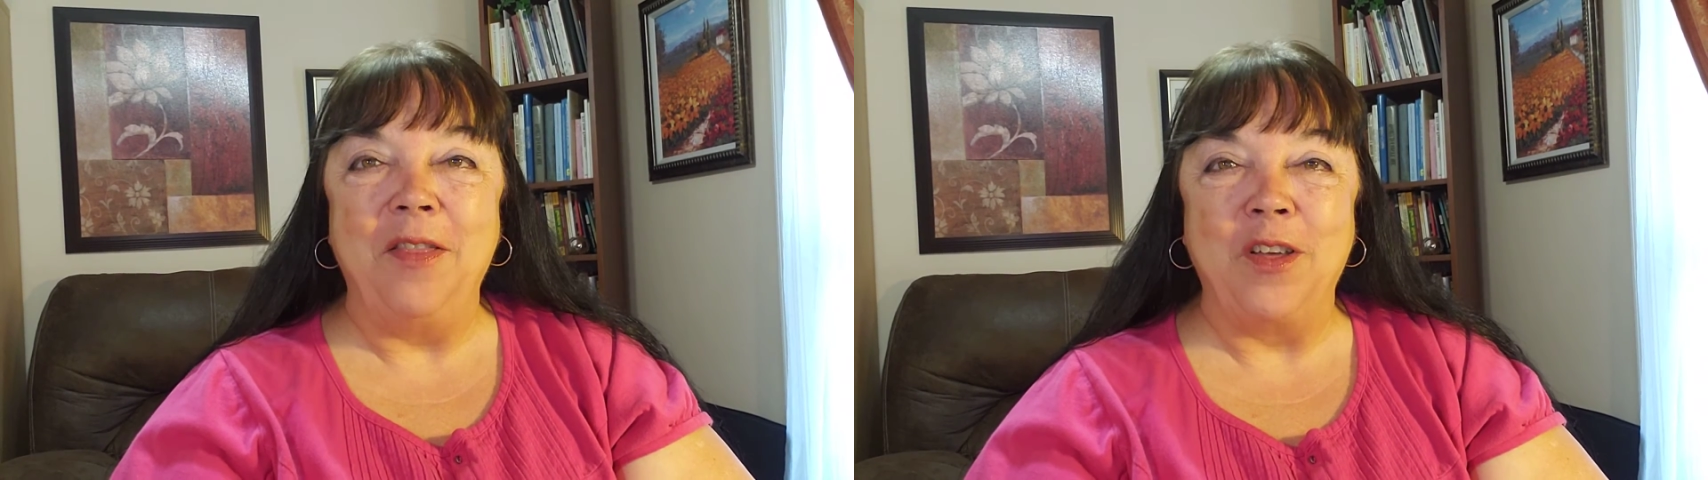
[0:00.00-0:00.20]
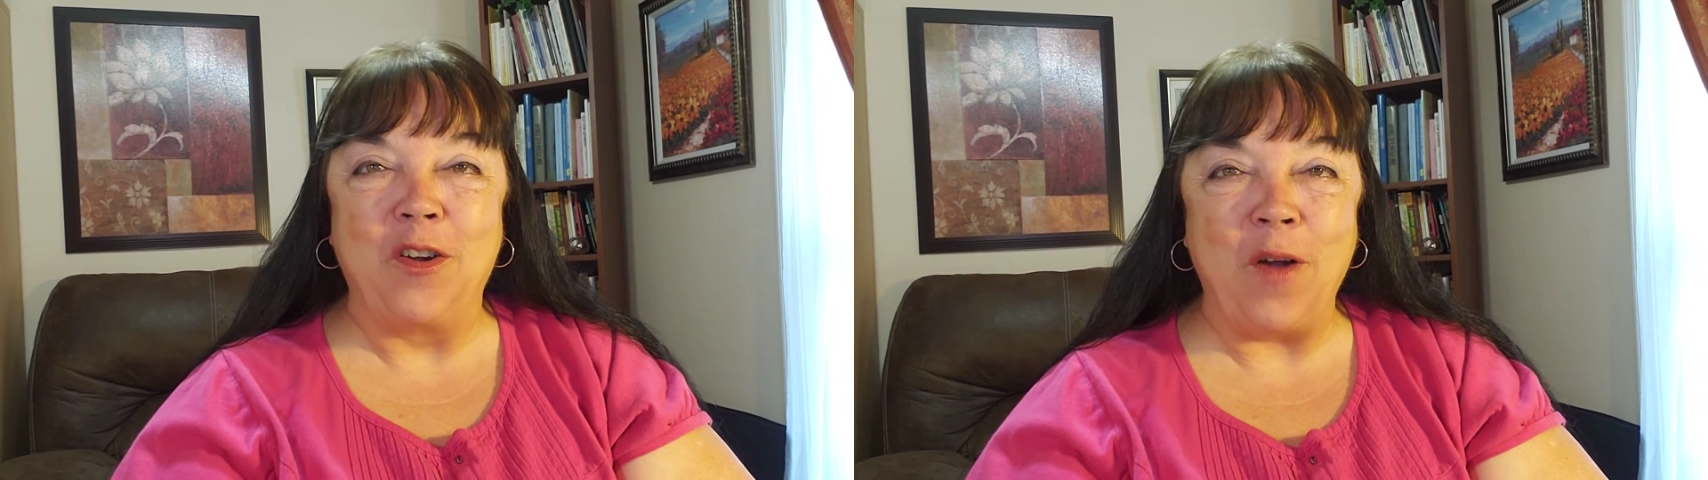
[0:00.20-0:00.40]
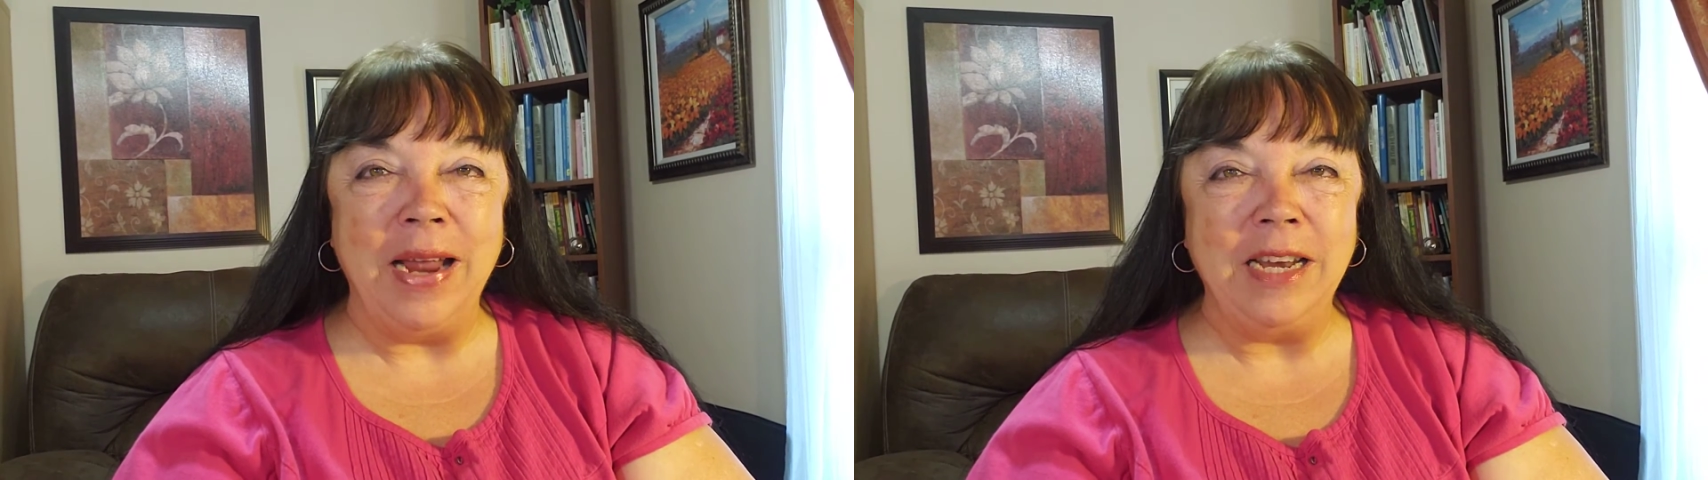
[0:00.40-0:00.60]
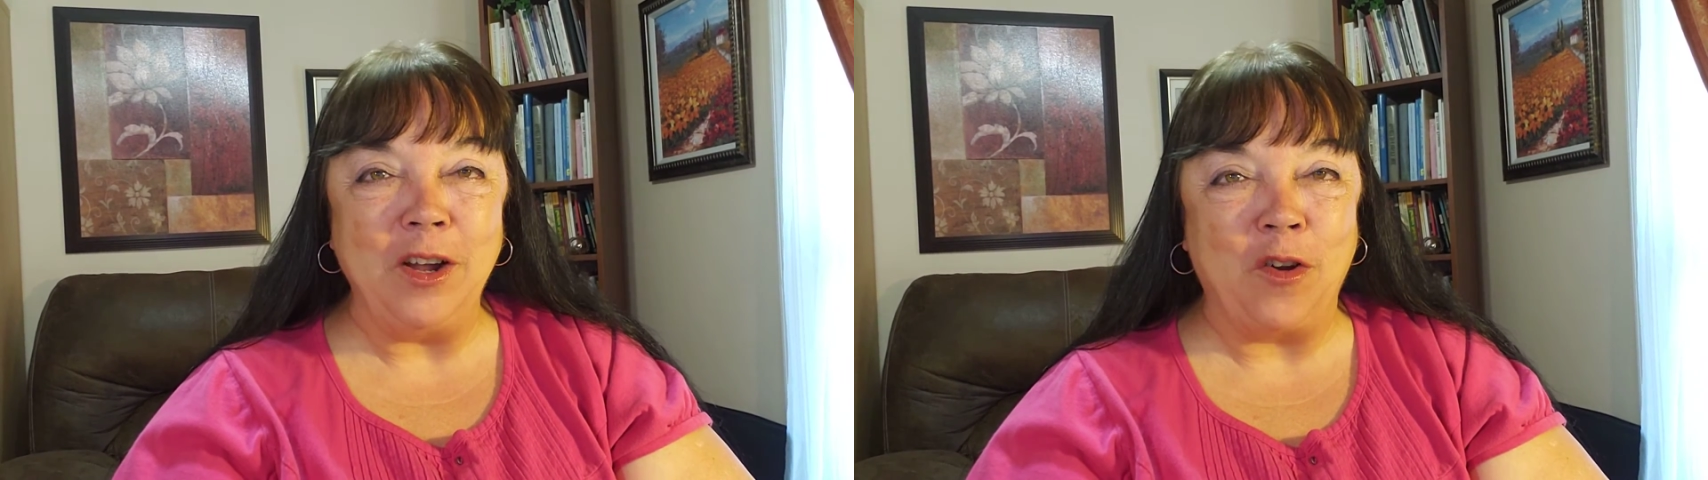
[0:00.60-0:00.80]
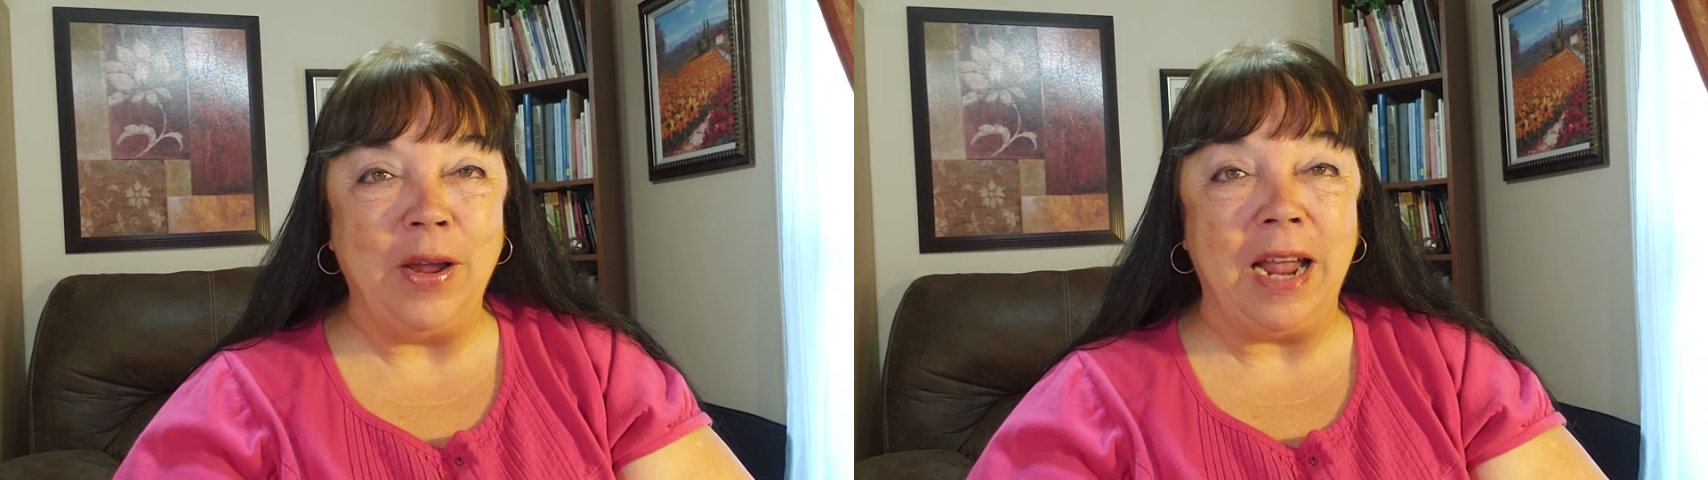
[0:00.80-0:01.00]
The
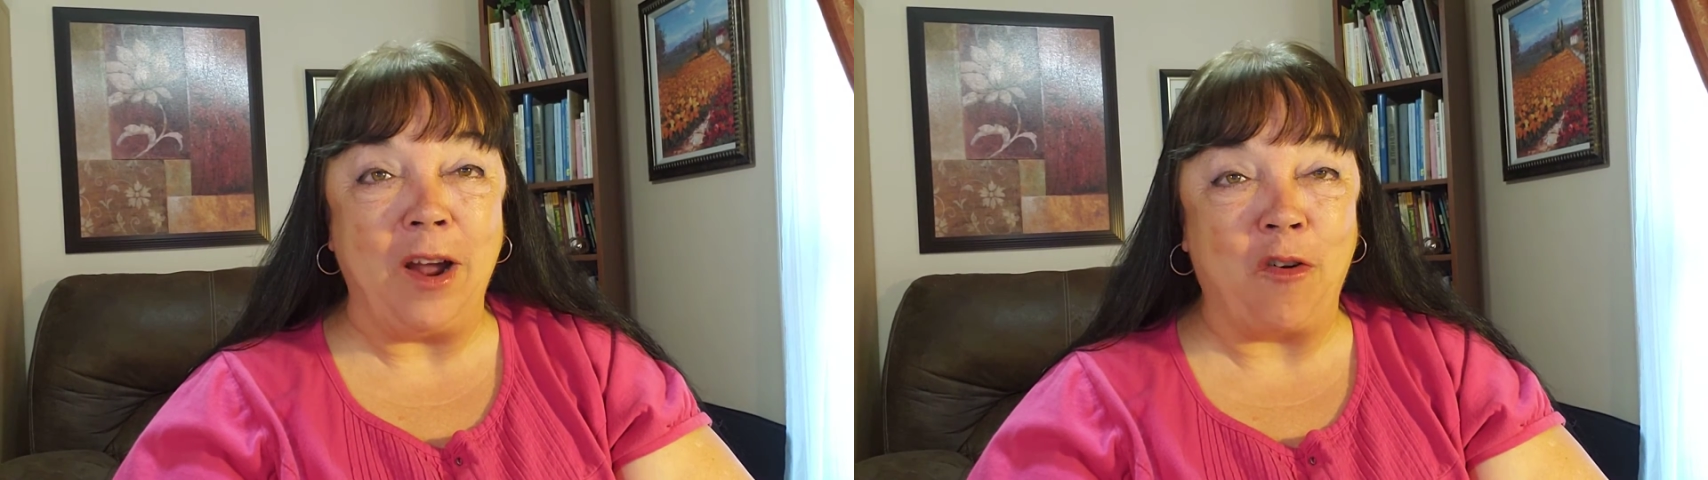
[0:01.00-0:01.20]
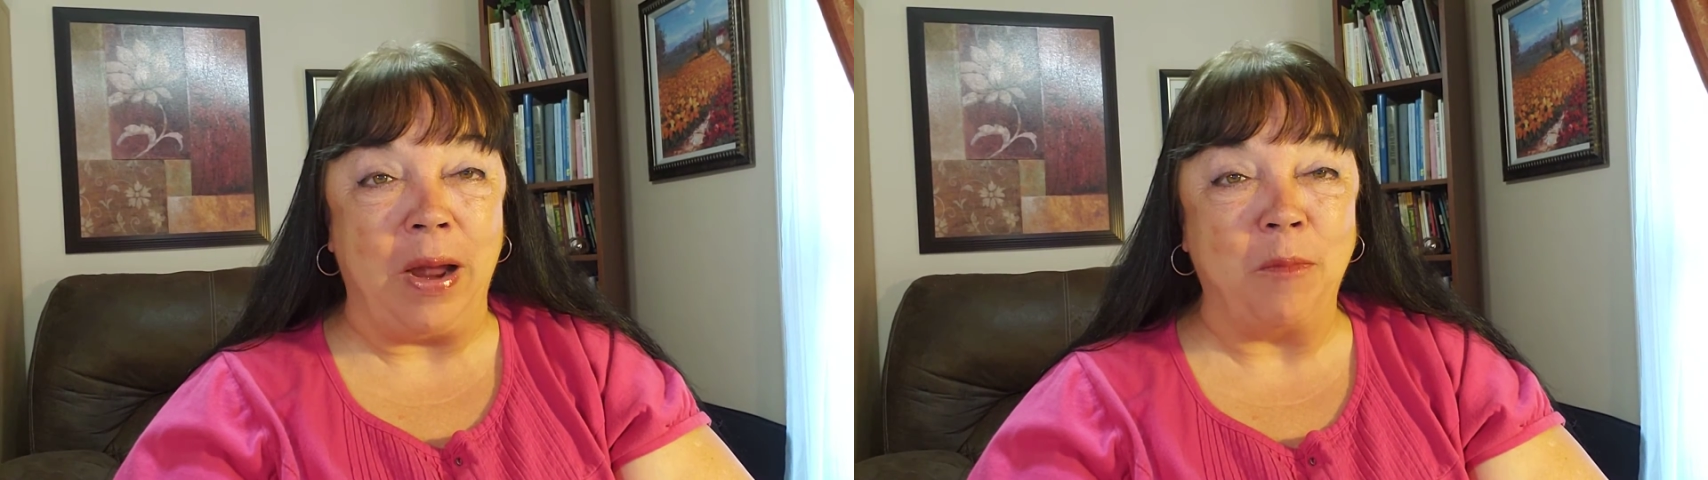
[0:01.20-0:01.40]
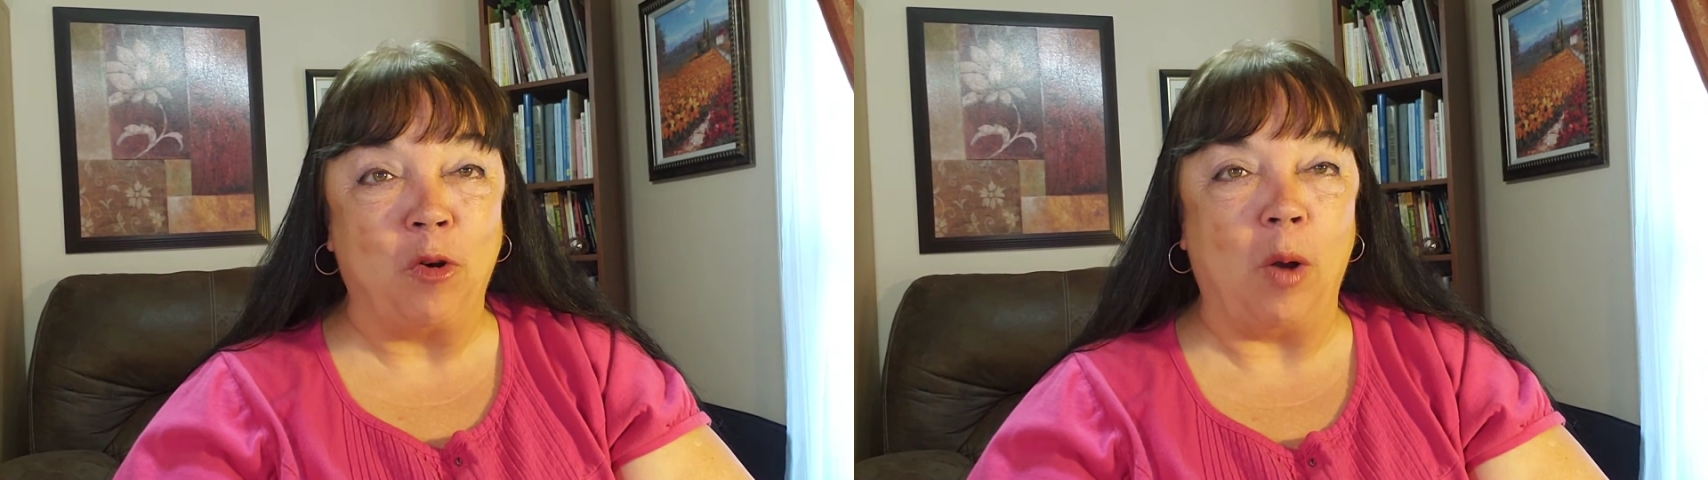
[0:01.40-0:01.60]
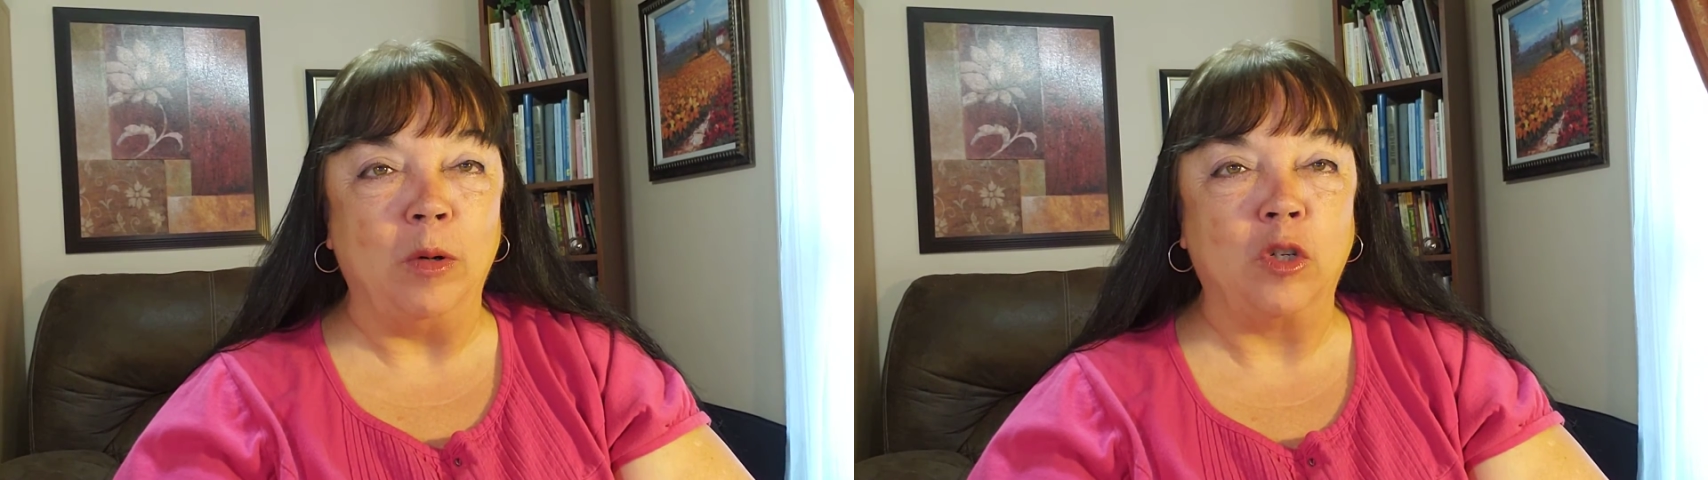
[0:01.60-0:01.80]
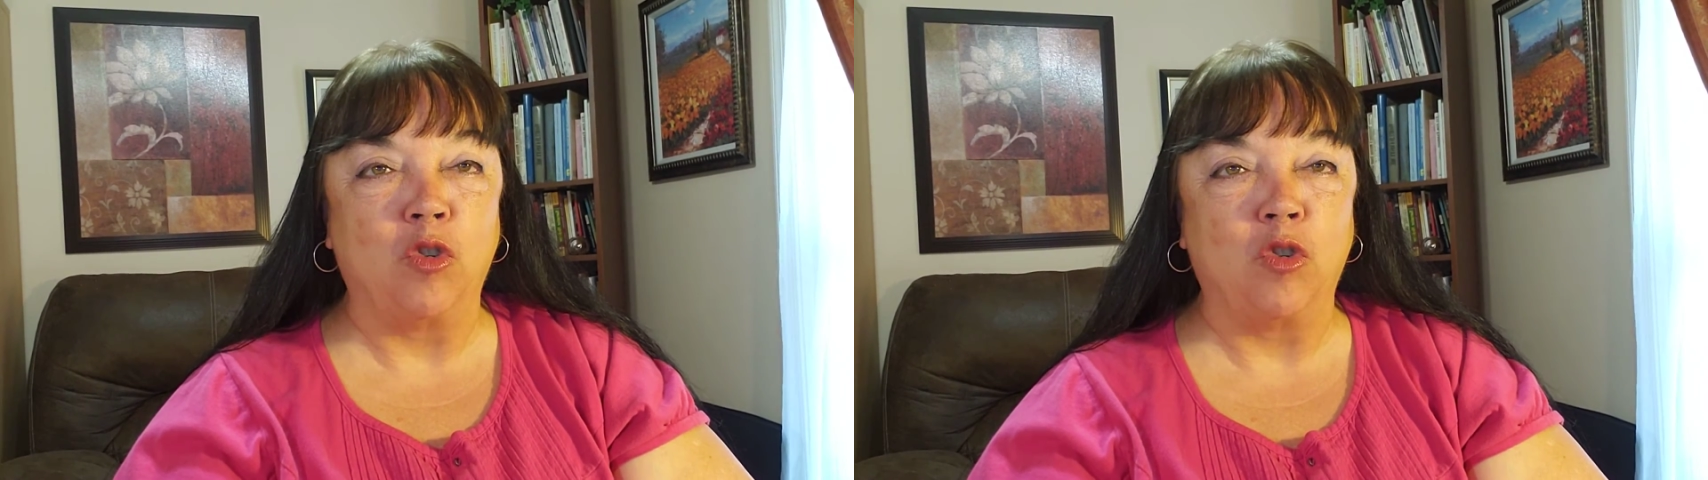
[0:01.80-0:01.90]
great Greek grape growers